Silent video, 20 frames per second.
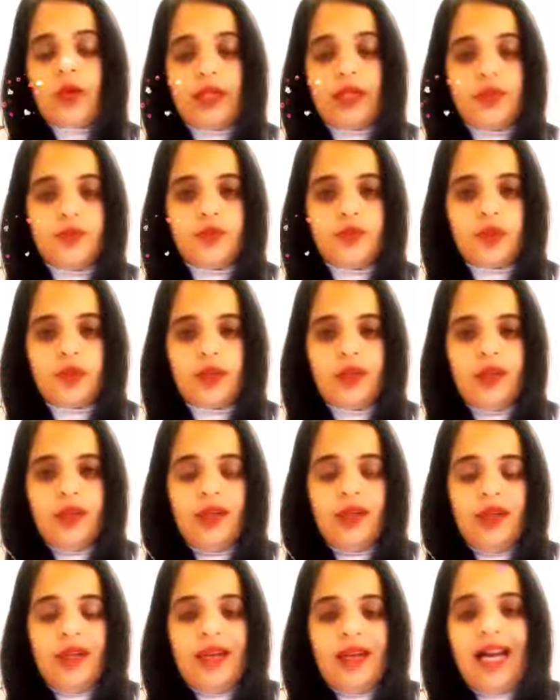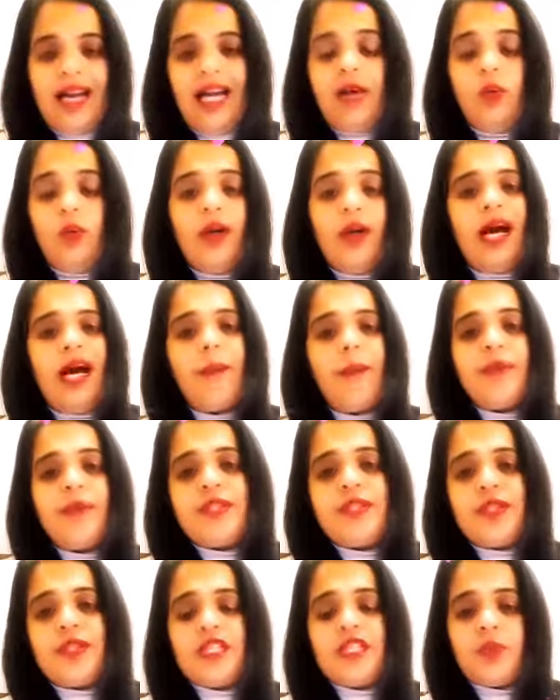wonderful and what
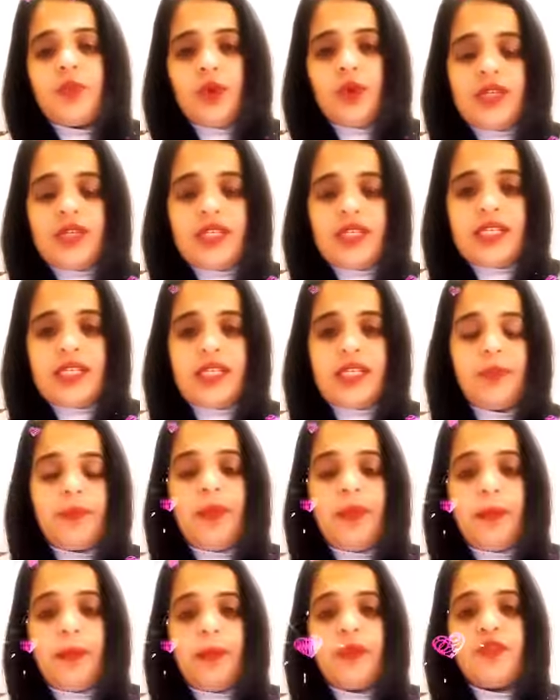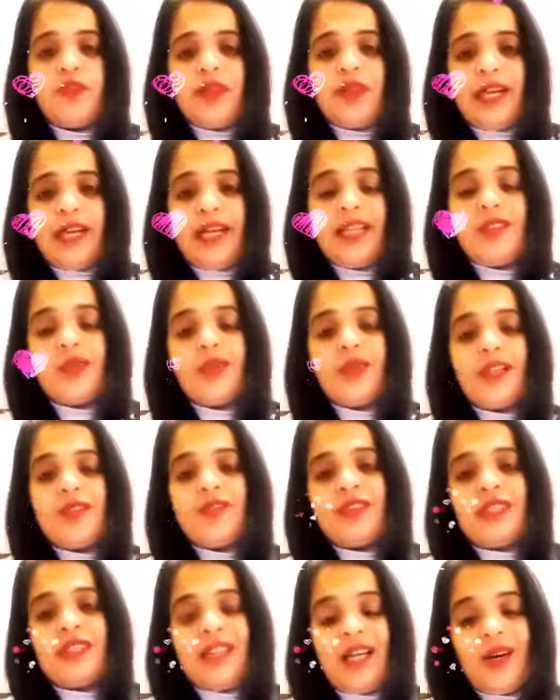happens in this process that people forget to live
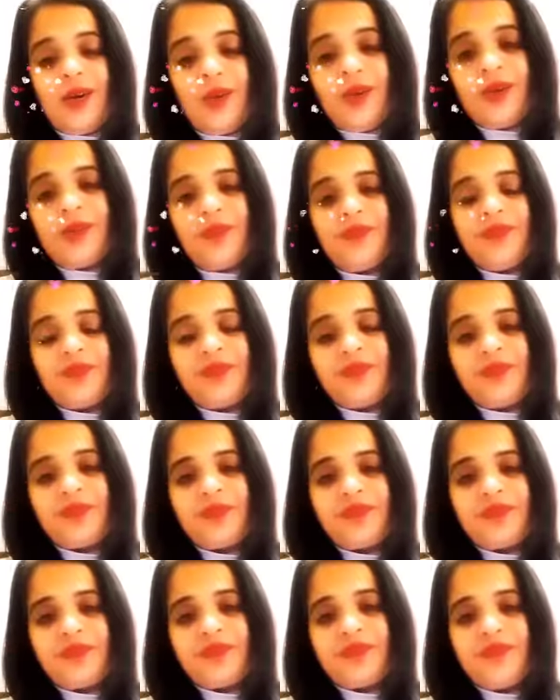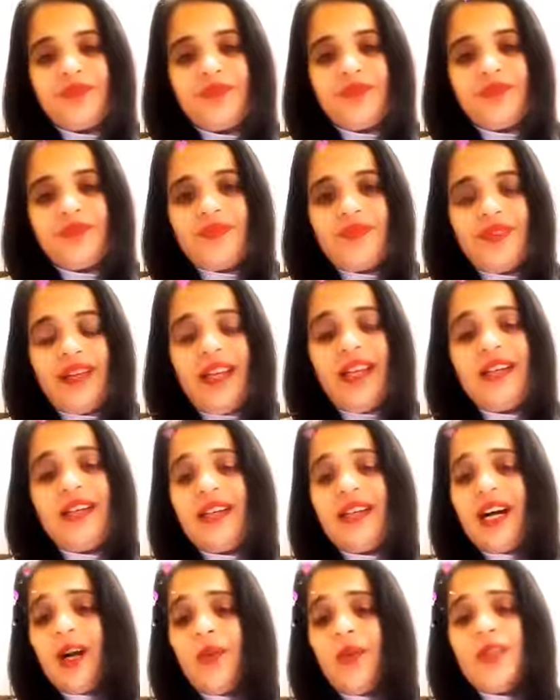the now and
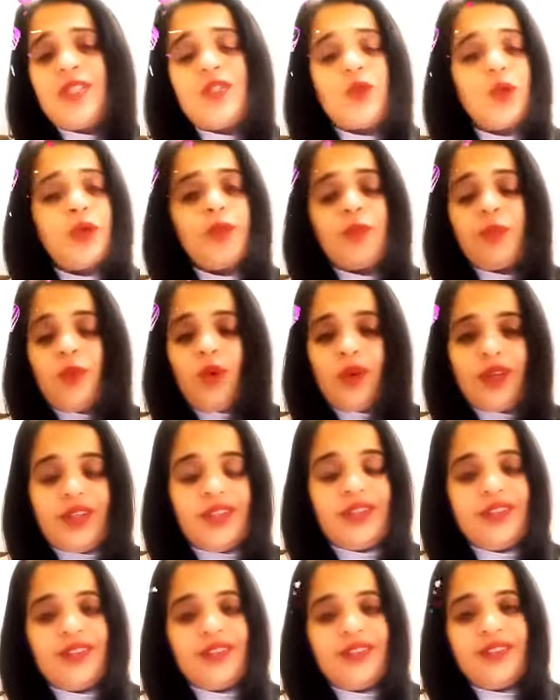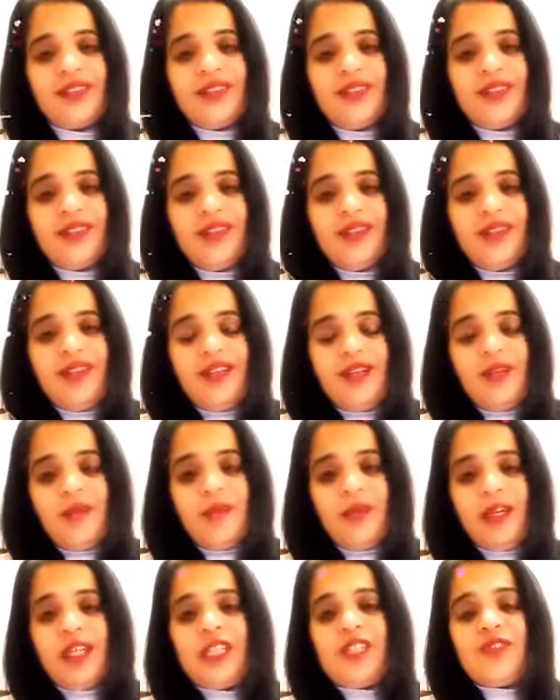now is so important
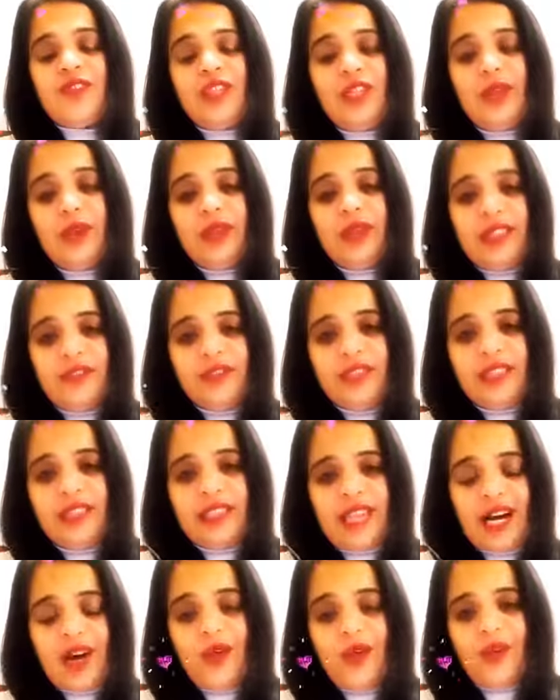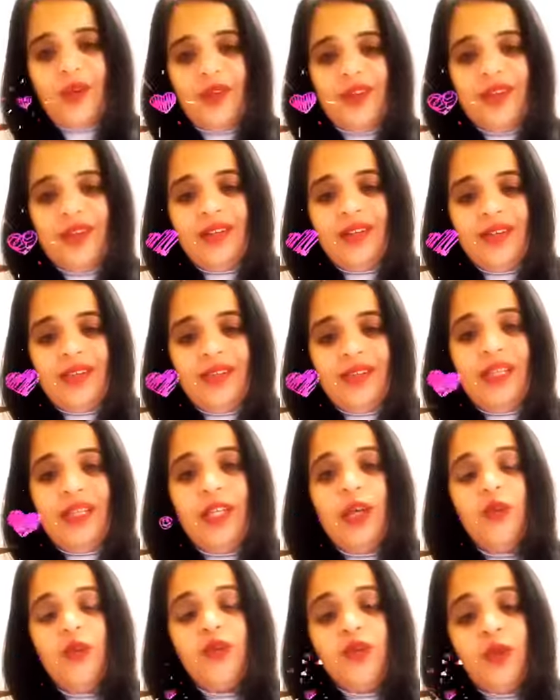because when you live the now then
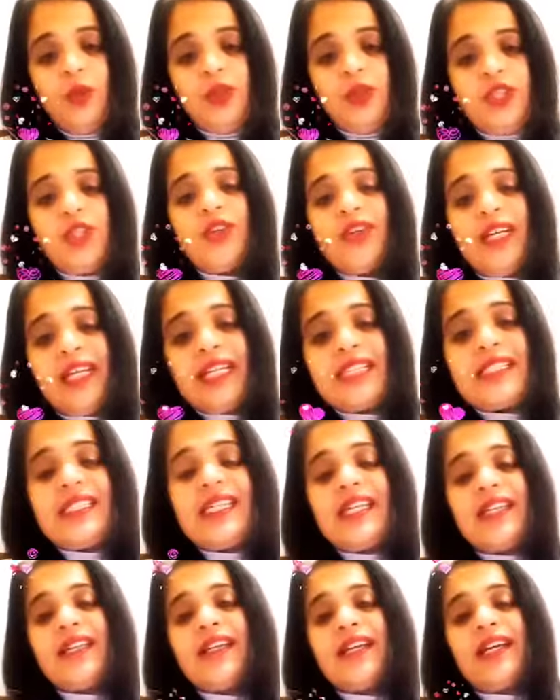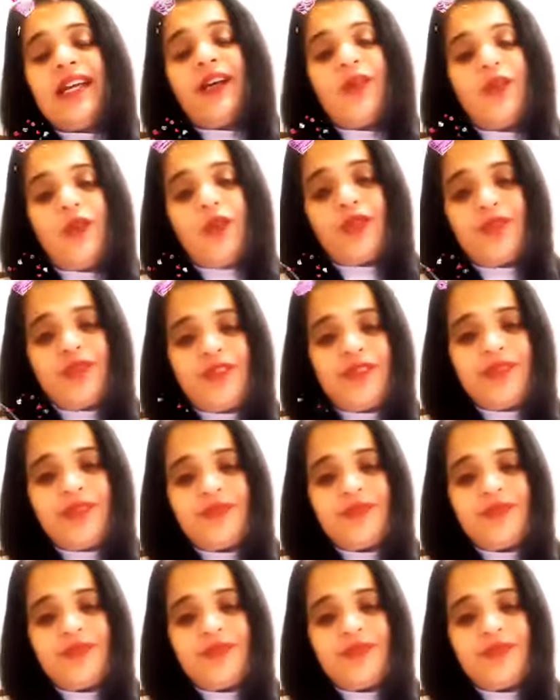your future is taken care of.